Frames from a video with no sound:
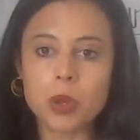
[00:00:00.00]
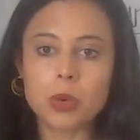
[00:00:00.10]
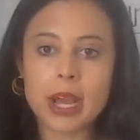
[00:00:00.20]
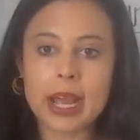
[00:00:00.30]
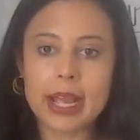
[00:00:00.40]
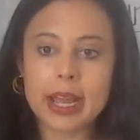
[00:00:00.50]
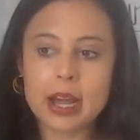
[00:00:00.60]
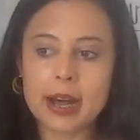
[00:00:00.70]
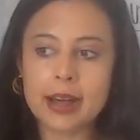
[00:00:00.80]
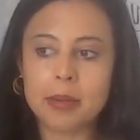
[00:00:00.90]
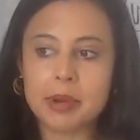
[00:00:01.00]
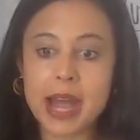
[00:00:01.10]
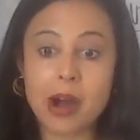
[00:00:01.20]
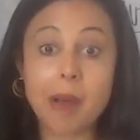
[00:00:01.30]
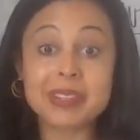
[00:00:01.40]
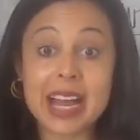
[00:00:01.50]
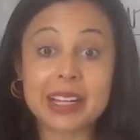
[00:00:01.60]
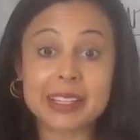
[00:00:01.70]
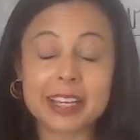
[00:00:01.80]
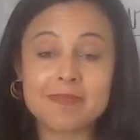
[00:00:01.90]
Okay, um, now I'm
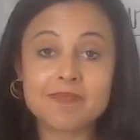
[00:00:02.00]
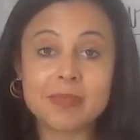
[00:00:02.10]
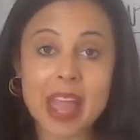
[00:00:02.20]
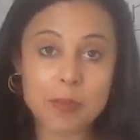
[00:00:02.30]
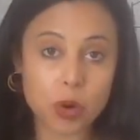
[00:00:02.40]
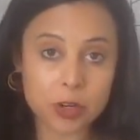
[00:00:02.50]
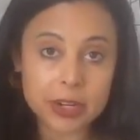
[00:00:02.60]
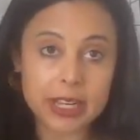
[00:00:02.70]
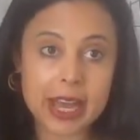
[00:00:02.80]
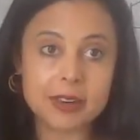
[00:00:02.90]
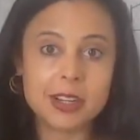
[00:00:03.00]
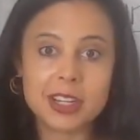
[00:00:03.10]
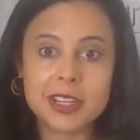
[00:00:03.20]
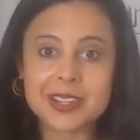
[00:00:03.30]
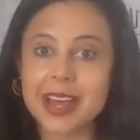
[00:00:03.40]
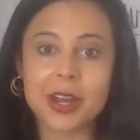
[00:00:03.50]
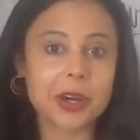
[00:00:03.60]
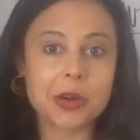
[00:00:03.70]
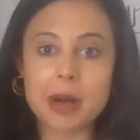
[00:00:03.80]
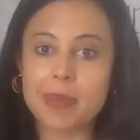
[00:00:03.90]
Italian and Puerto Rican, so I
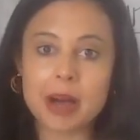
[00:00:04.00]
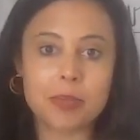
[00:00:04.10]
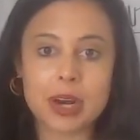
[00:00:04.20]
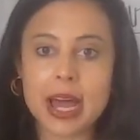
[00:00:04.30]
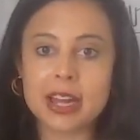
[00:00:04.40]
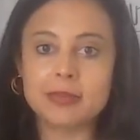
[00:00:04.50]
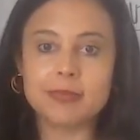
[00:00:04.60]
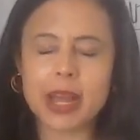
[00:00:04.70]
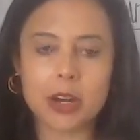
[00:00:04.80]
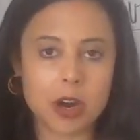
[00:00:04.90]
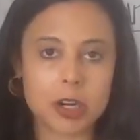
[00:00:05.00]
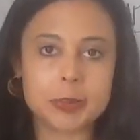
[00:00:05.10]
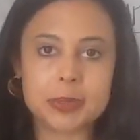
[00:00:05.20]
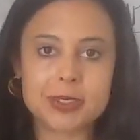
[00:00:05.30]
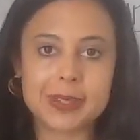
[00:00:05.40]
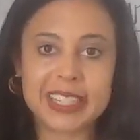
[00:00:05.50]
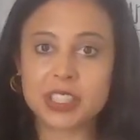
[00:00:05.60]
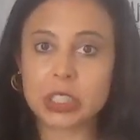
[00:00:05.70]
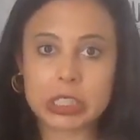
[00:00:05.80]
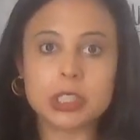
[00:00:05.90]
grew up on bread and carbs, and I
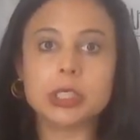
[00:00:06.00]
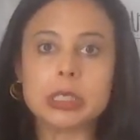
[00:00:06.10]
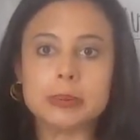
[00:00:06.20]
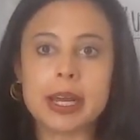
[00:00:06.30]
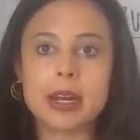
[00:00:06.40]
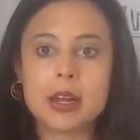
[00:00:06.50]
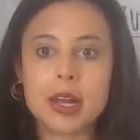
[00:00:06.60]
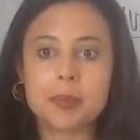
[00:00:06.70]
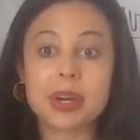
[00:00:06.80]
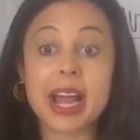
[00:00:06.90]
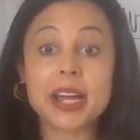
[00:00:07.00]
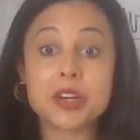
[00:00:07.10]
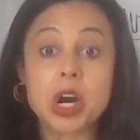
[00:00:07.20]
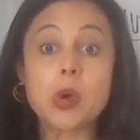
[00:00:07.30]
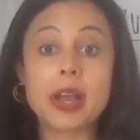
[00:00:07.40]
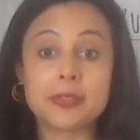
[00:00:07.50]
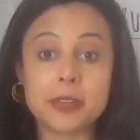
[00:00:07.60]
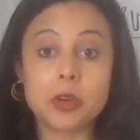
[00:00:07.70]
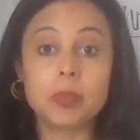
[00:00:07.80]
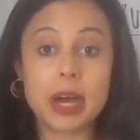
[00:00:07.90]
still consume it but I know I
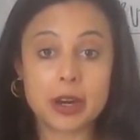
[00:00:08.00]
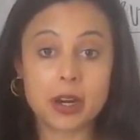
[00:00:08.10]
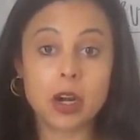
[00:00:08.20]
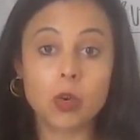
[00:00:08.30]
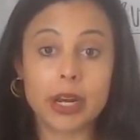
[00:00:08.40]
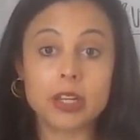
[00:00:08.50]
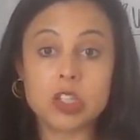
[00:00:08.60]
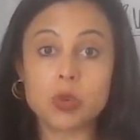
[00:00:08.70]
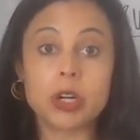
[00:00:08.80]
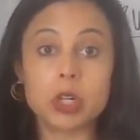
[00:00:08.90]
feel better when I do a